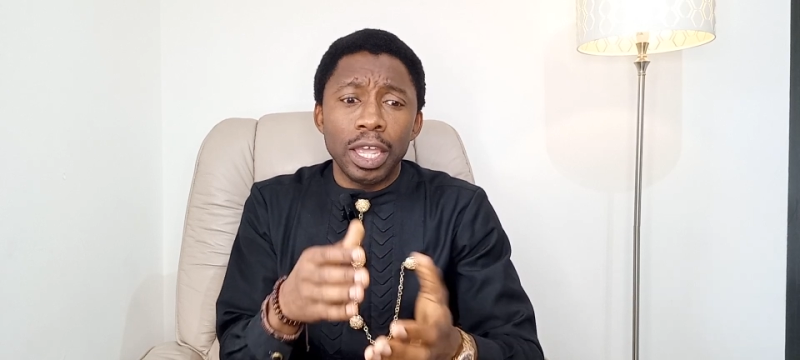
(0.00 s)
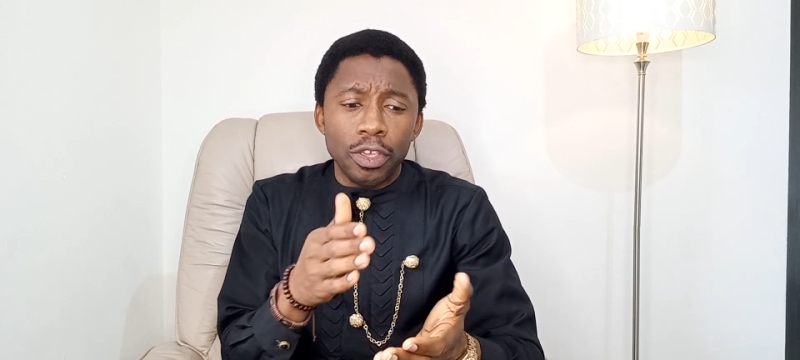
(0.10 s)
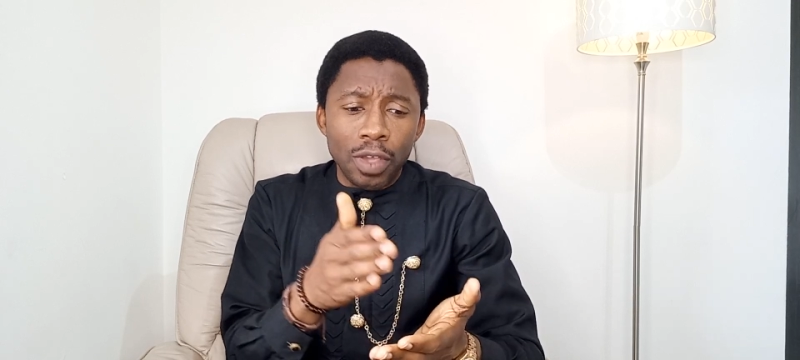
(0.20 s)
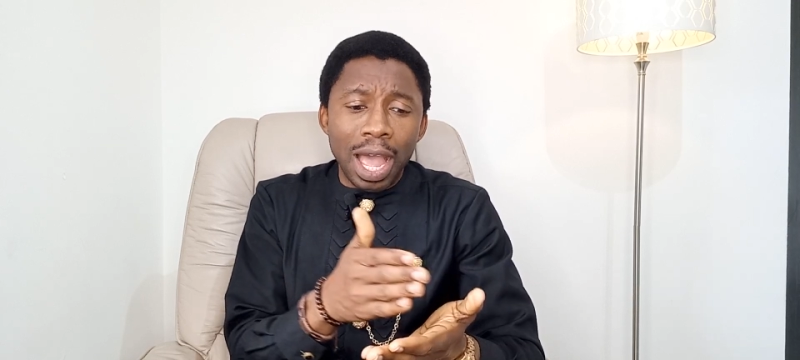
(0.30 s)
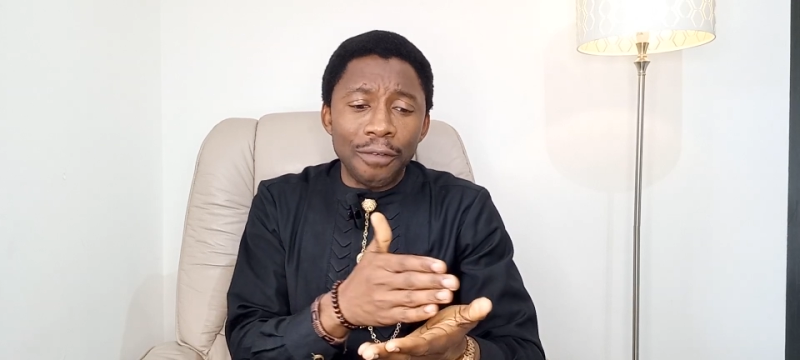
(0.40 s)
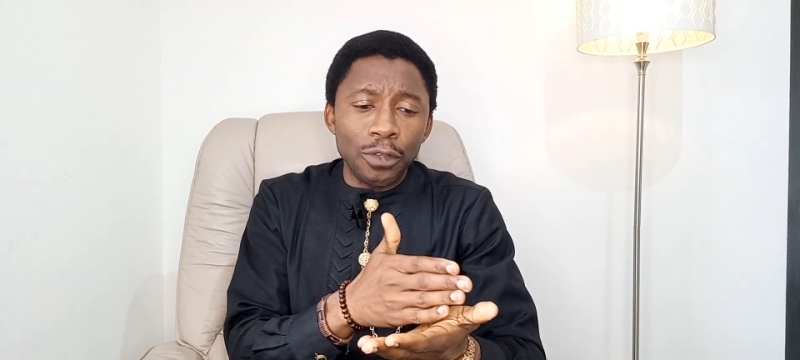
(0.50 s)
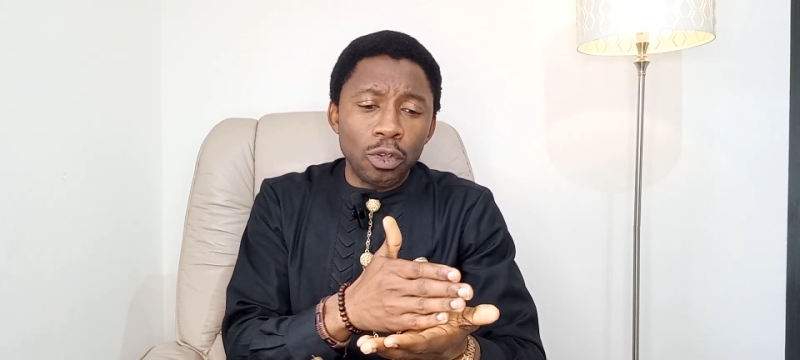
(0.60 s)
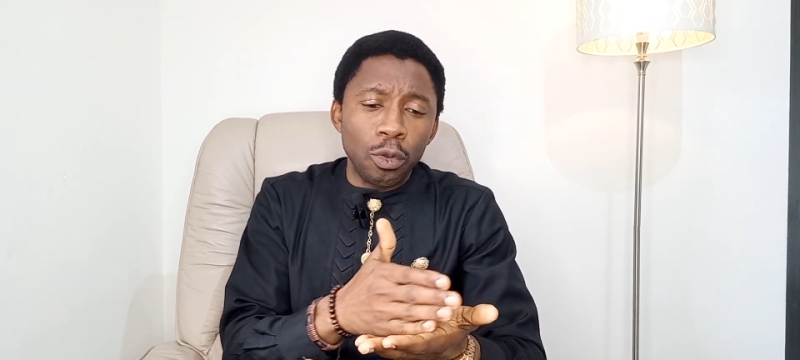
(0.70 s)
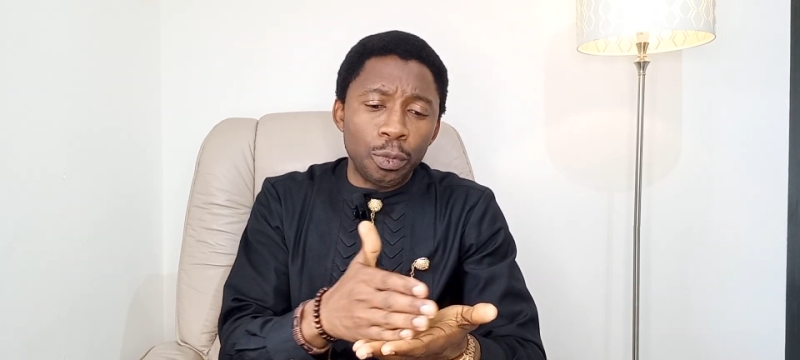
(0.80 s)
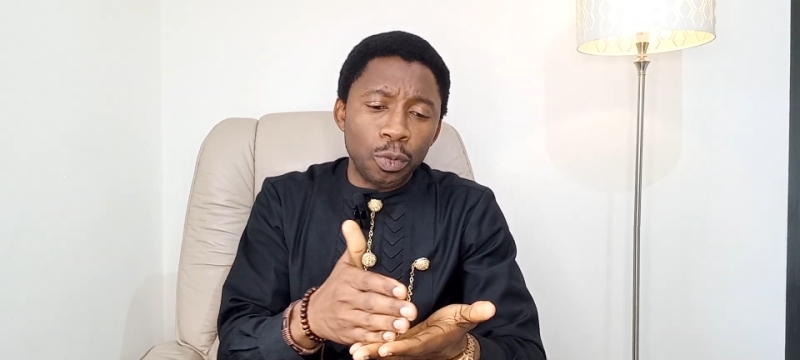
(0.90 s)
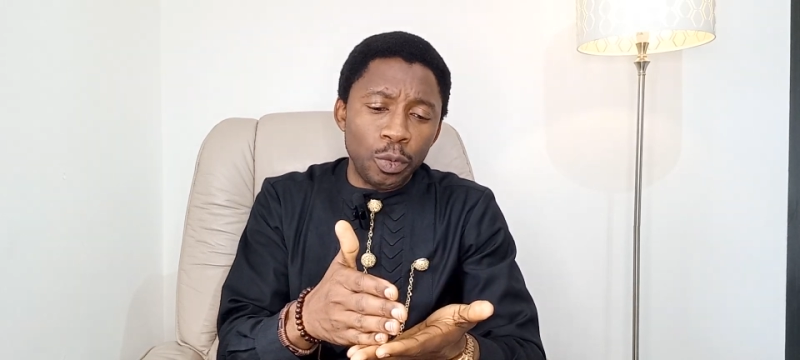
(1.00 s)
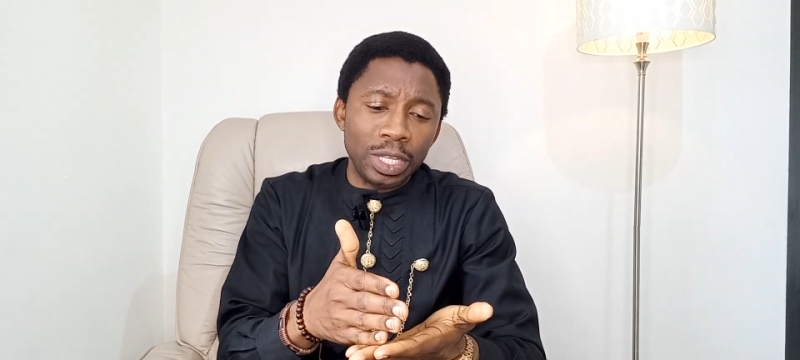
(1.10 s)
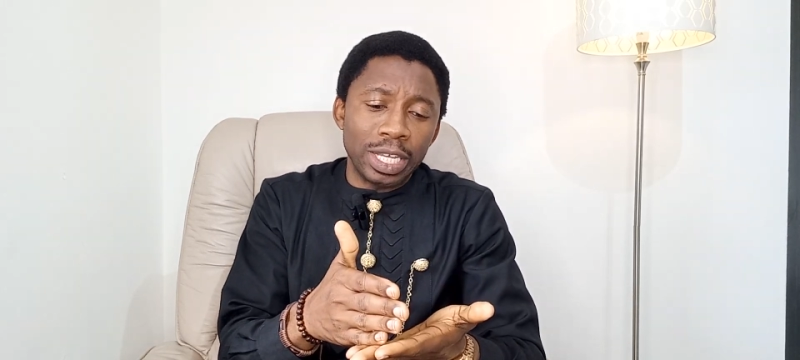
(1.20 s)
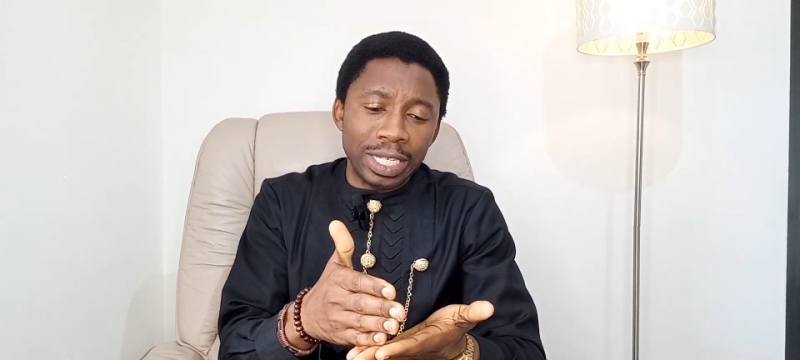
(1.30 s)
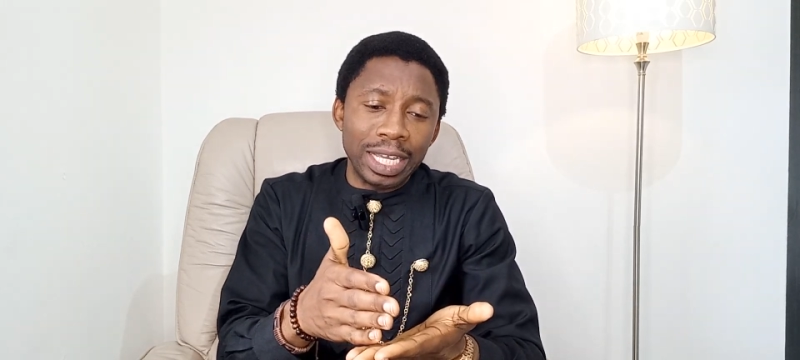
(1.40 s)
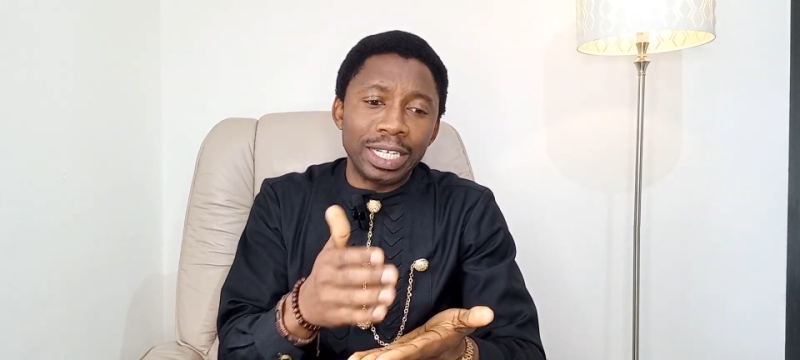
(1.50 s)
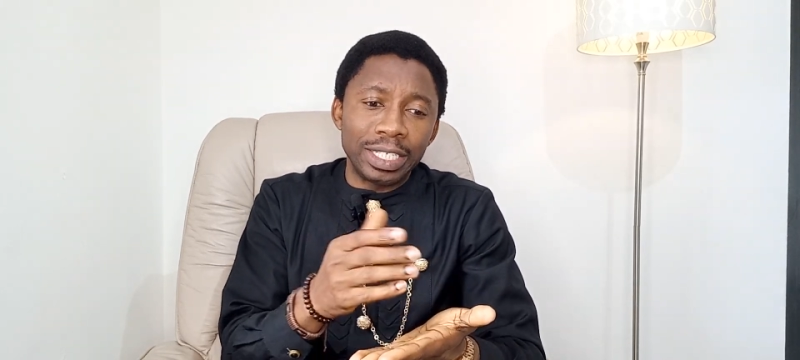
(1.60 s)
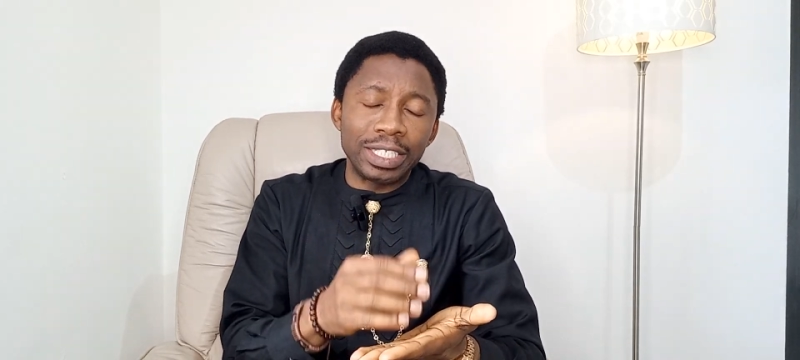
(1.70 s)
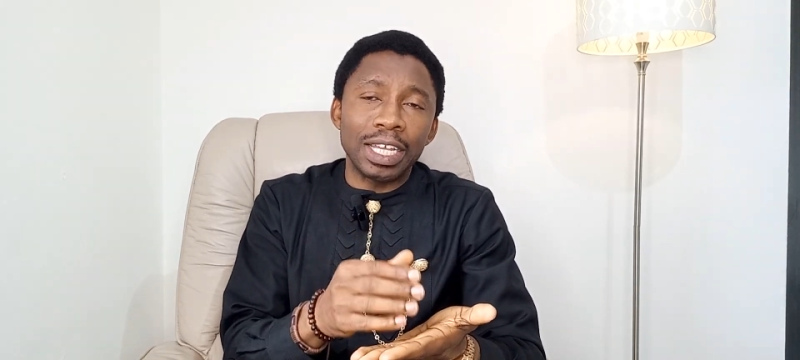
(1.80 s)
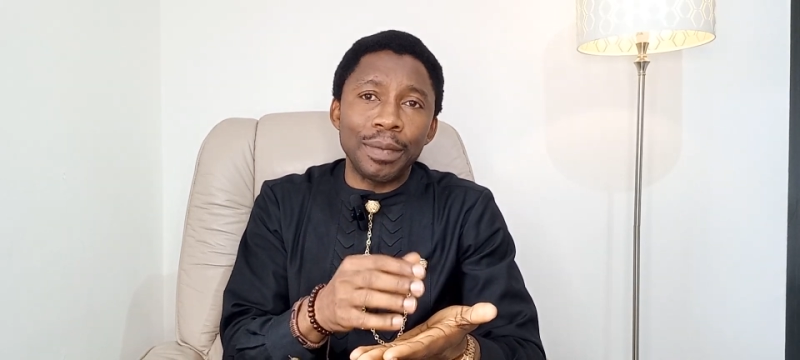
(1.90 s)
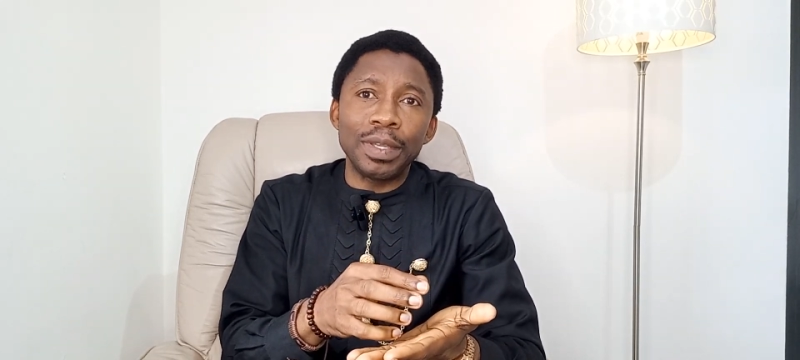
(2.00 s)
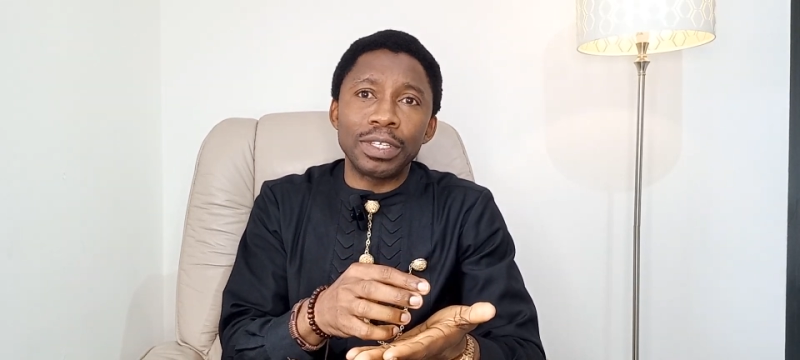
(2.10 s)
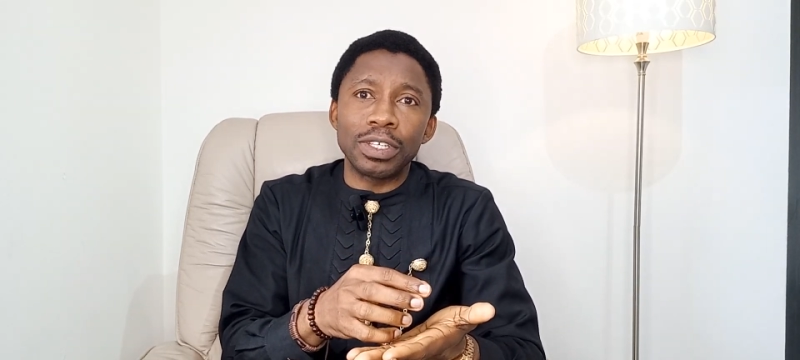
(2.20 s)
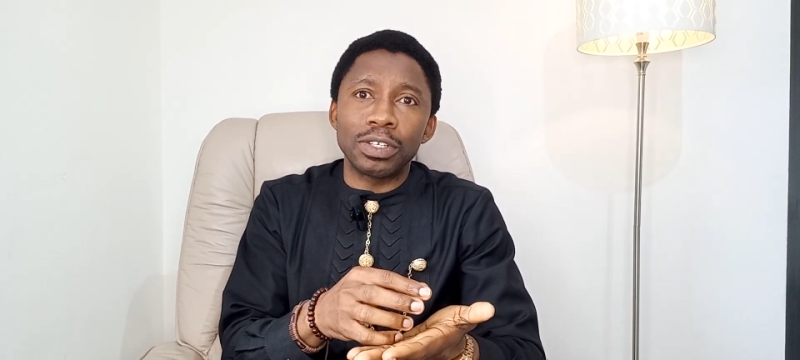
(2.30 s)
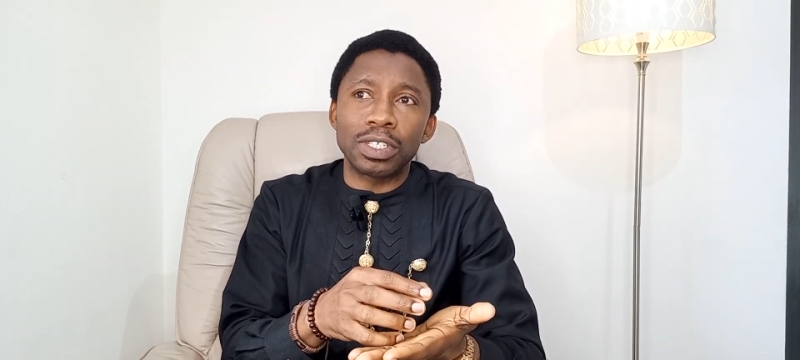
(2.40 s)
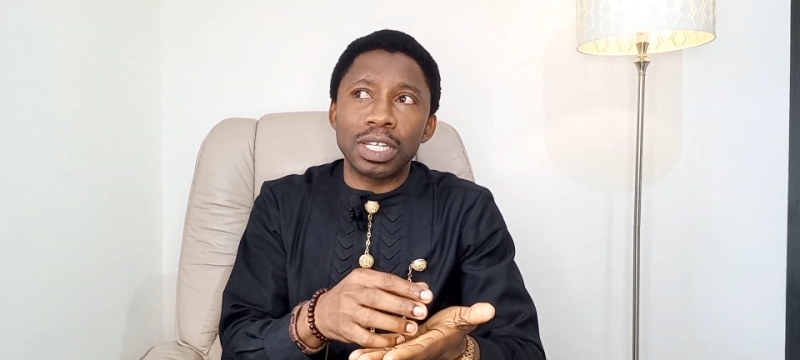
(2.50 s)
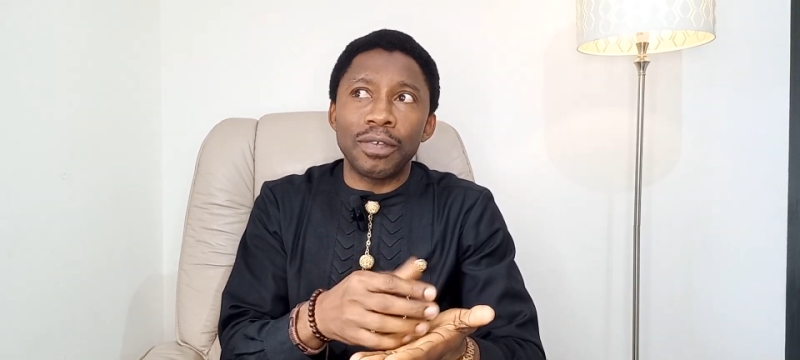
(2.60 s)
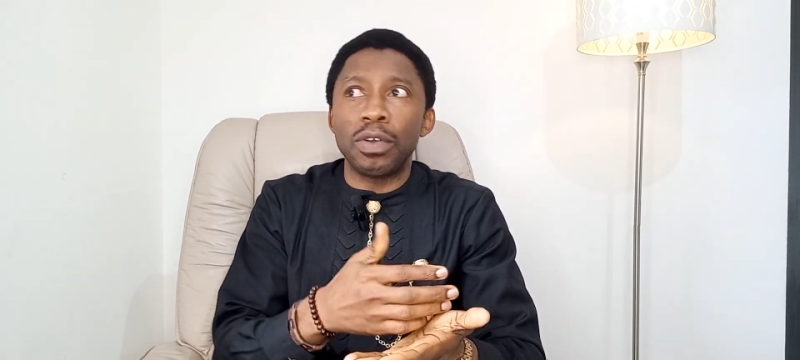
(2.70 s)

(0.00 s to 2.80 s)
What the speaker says: You have to go through it and then determine to yourself,